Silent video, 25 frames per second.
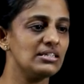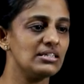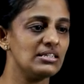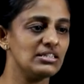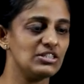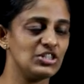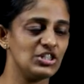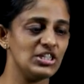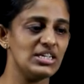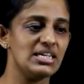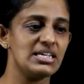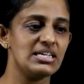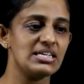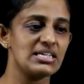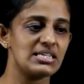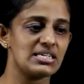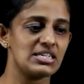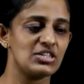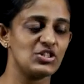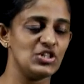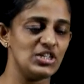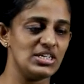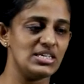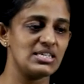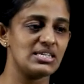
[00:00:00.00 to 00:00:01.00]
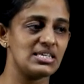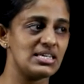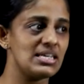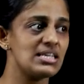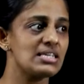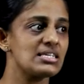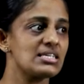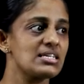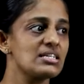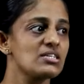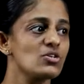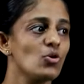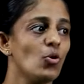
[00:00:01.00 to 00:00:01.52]
she is she
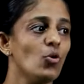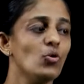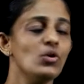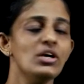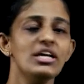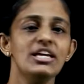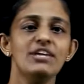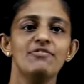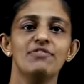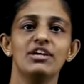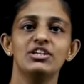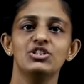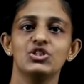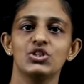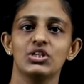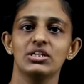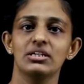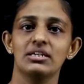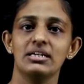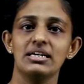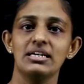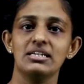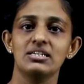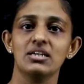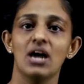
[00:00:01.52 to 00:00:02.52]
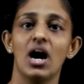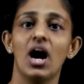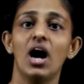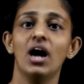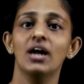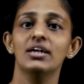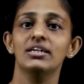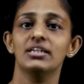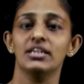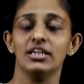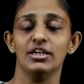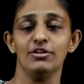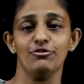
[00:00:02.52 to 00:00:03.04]
sees this only when she reach
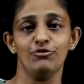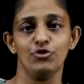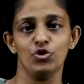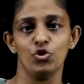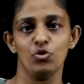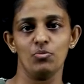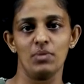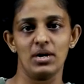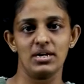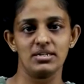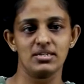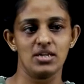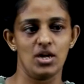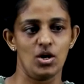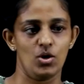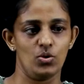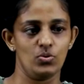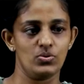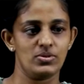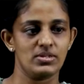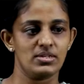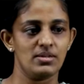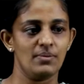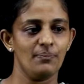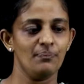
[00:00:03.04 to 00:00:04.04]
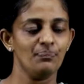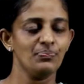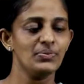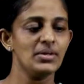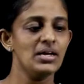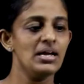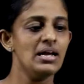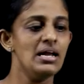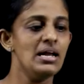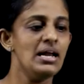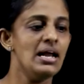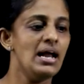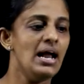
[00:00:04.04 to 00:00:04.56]
Aunt Ifeoma's house.
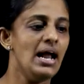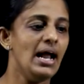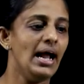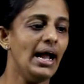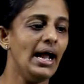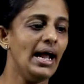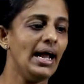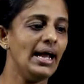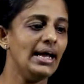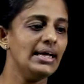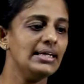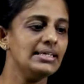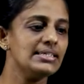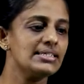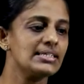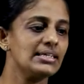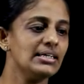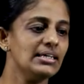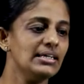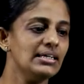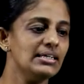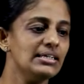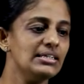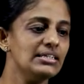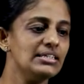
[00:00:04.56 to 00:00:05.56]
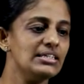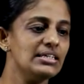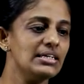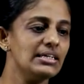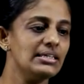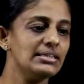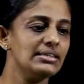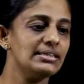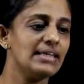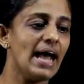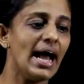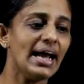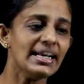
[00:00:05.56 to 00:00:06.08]
And
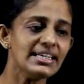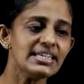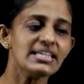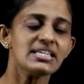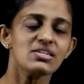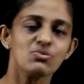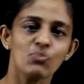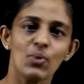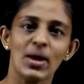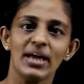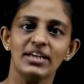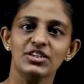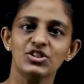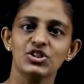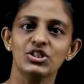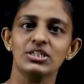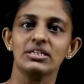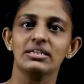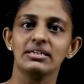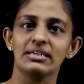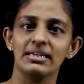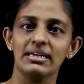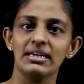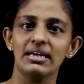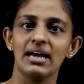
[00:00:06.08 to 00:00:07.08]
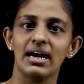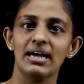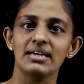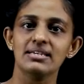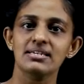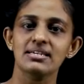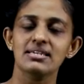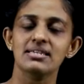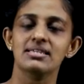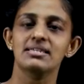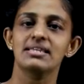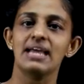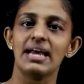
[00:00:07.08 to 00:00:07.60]
that is when she
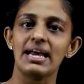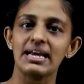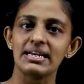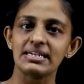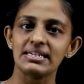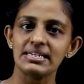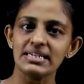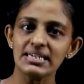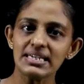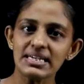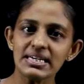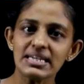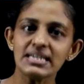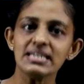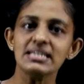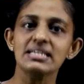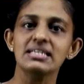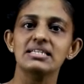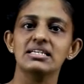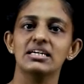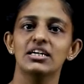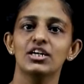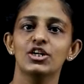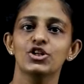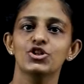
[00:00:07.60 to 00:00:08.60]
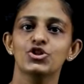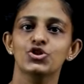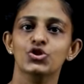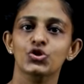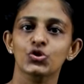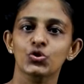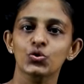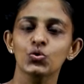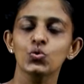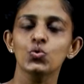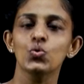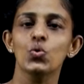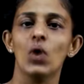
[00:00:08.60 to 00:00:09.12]
realizes there is a
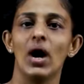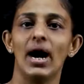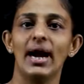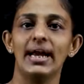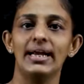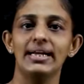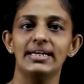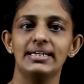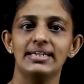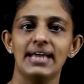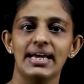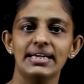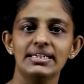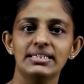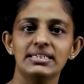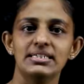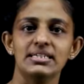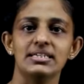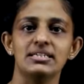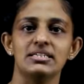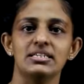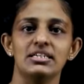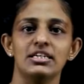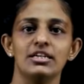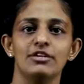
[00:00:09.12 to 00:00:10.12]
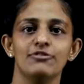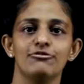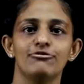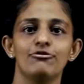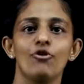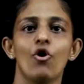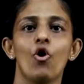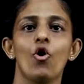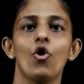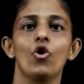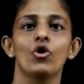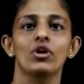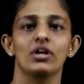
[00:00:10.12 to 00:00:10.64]
true identity
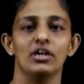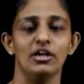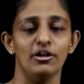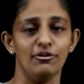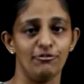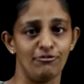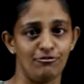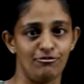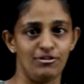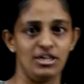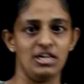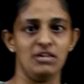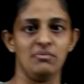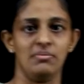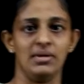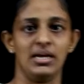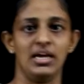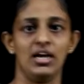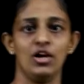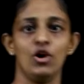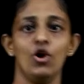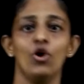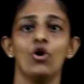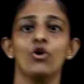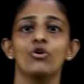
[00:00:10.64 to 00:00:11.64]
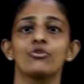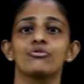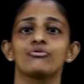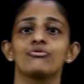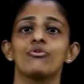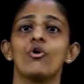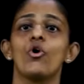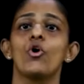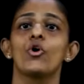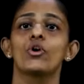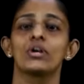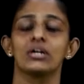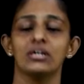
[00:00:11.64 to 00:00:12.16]
for a female or
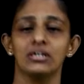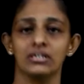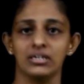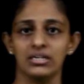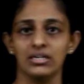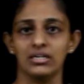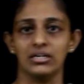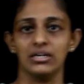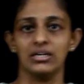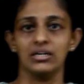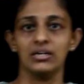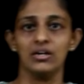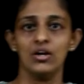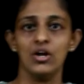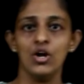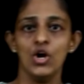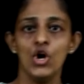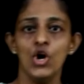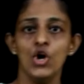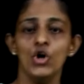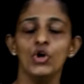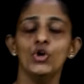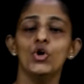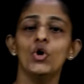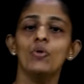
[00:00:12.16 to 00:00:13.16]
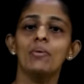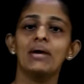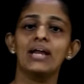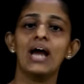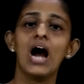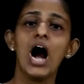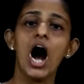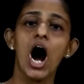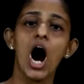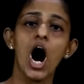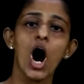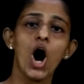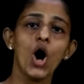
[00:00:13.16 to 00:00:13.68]
for a girl. No matter
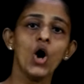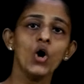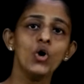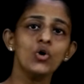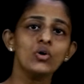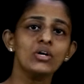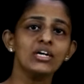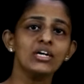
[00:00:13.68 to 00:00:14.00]
how